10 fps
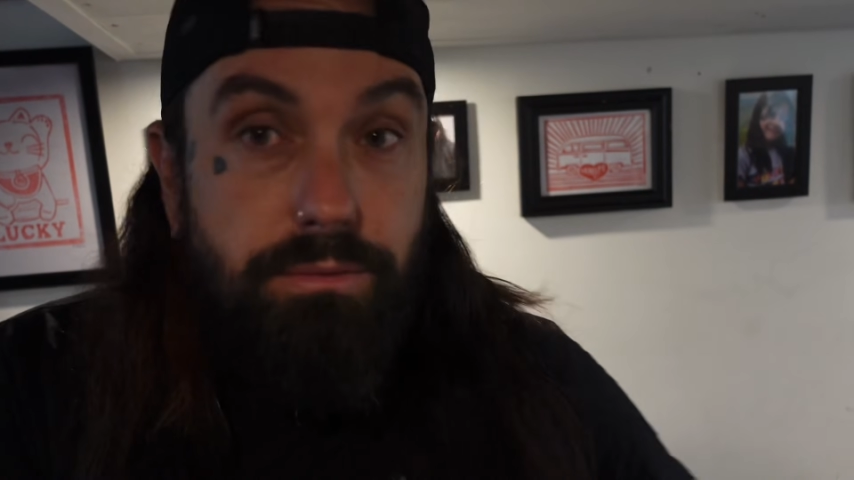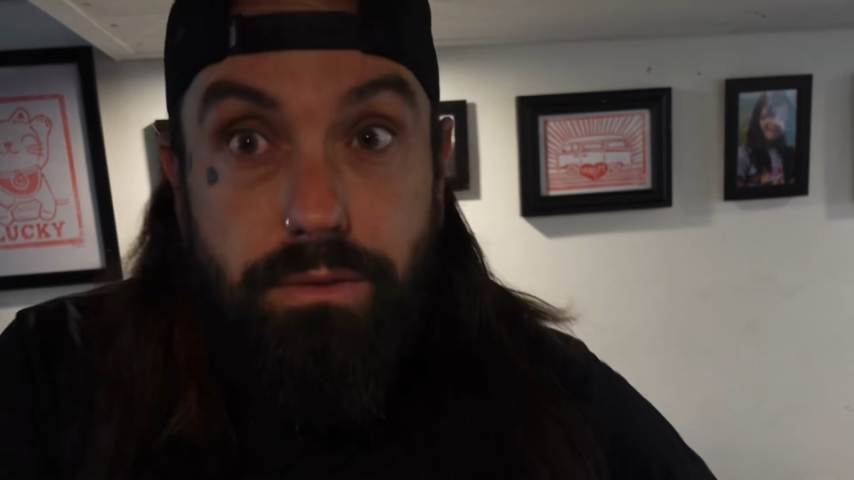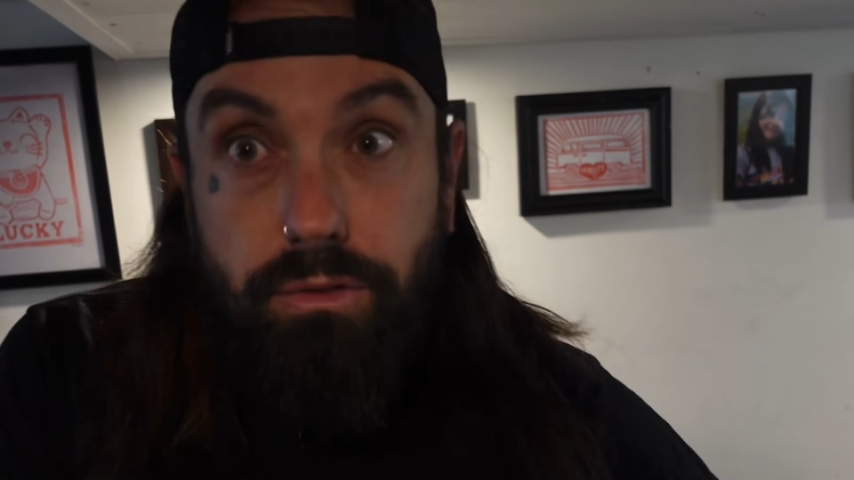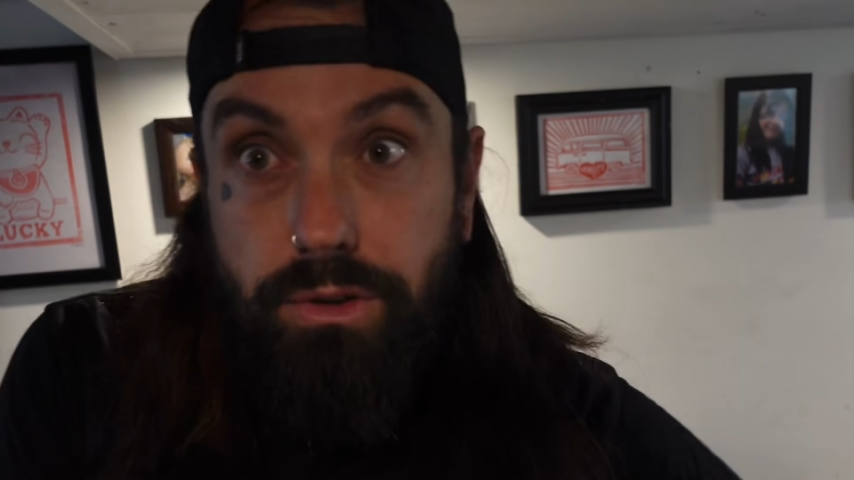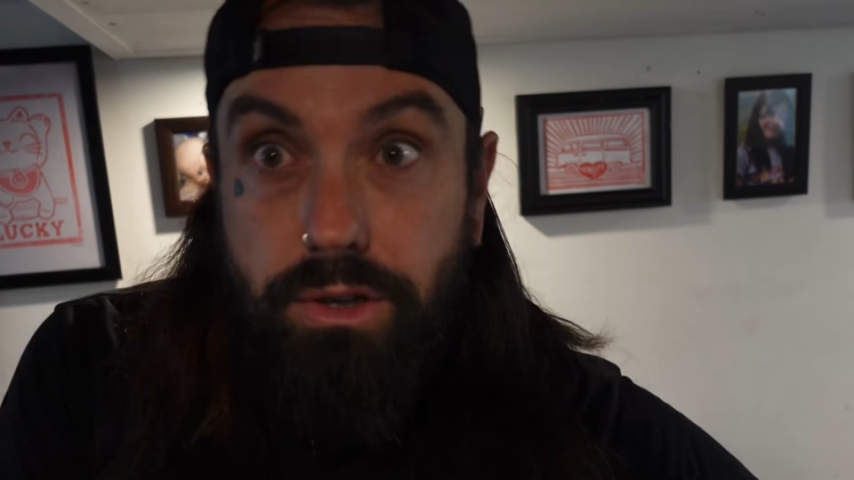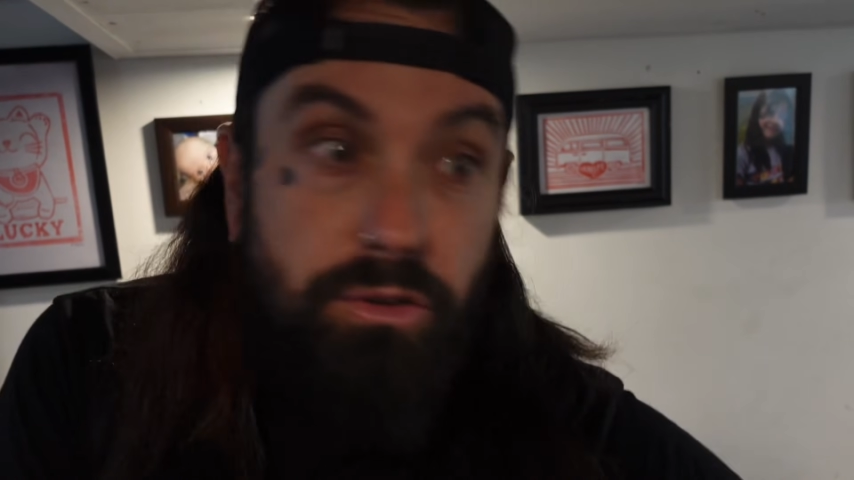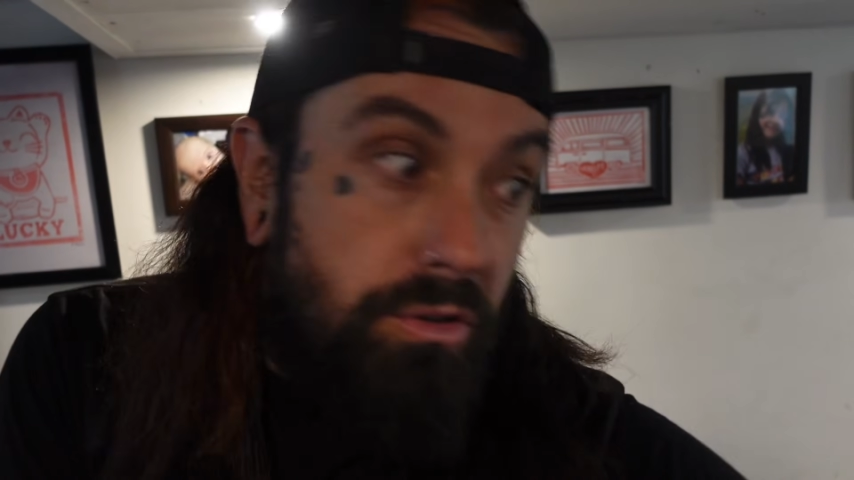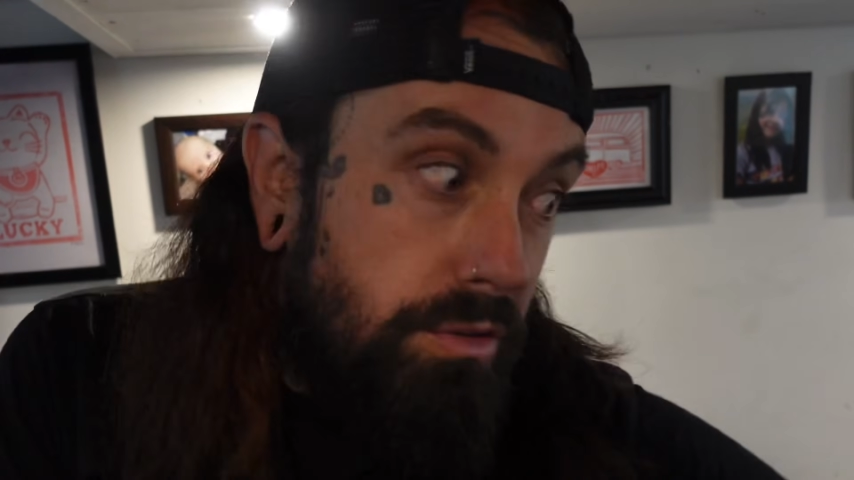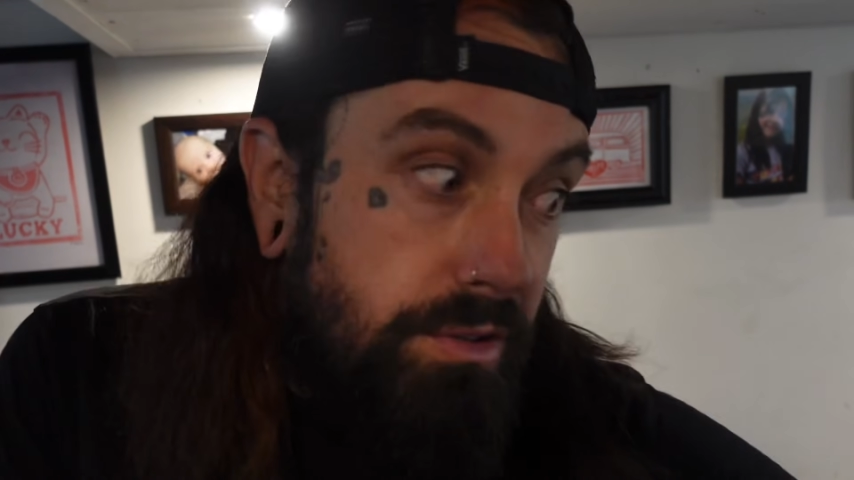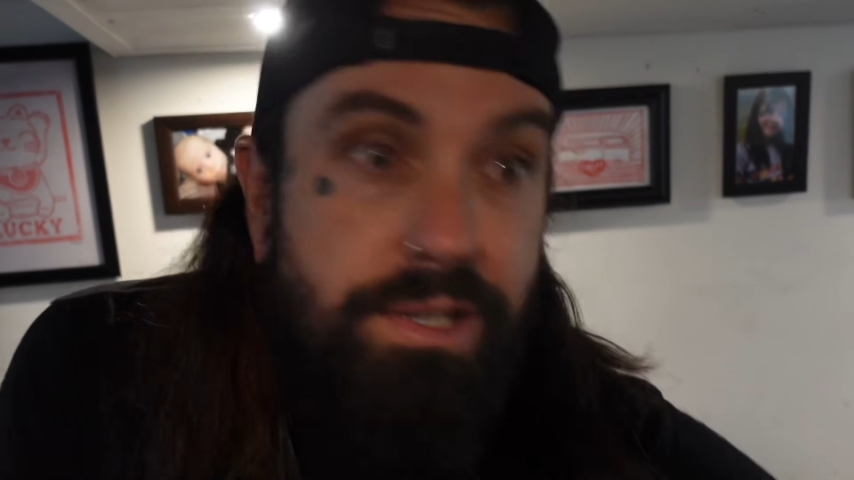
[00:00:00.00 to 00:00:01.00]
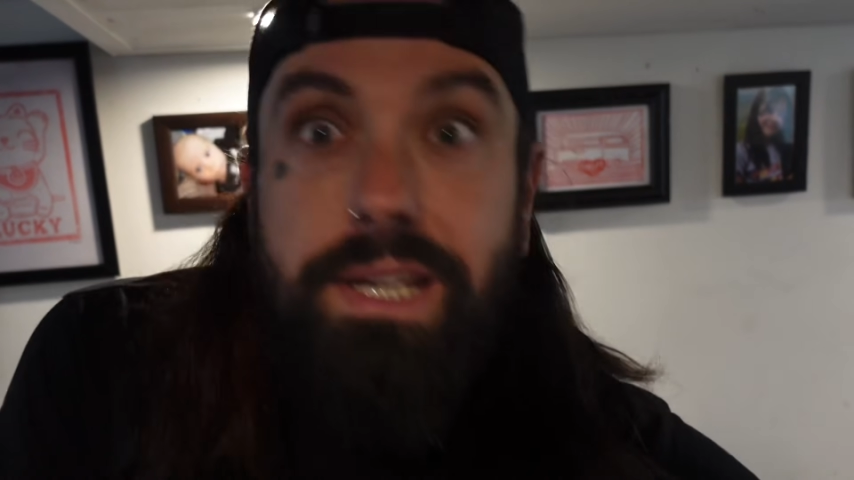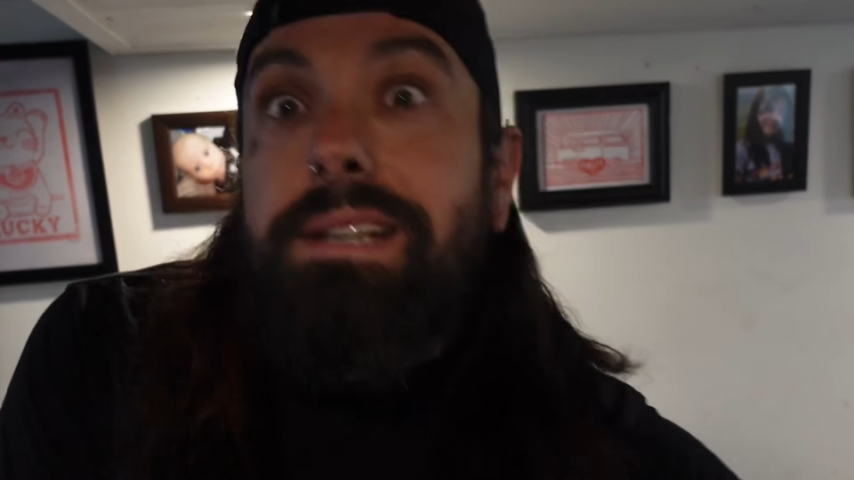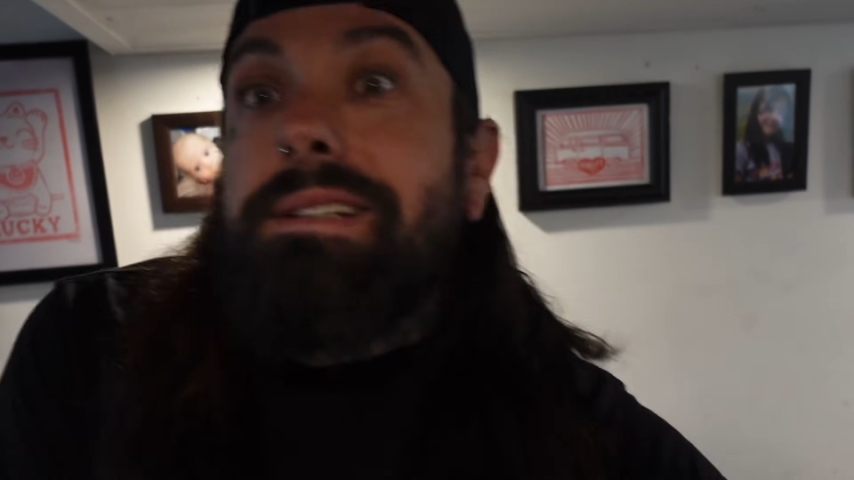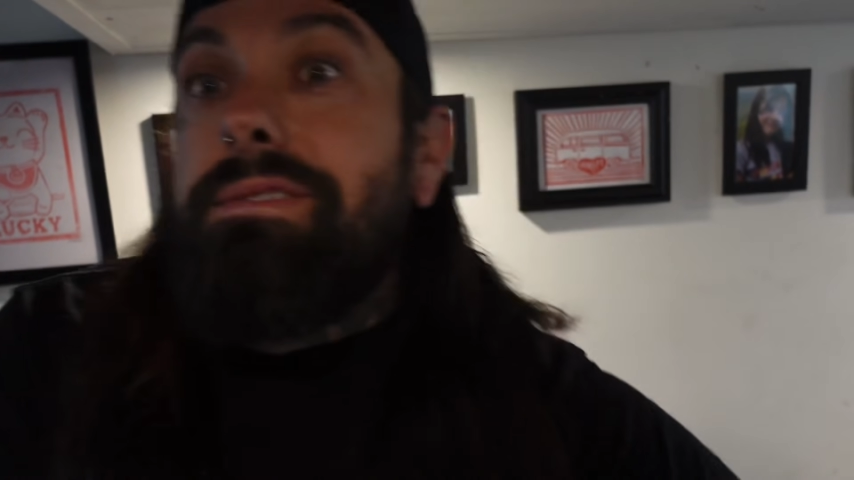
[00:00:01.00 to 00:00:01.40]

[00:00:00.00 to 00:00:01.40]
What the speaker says: with all the court things,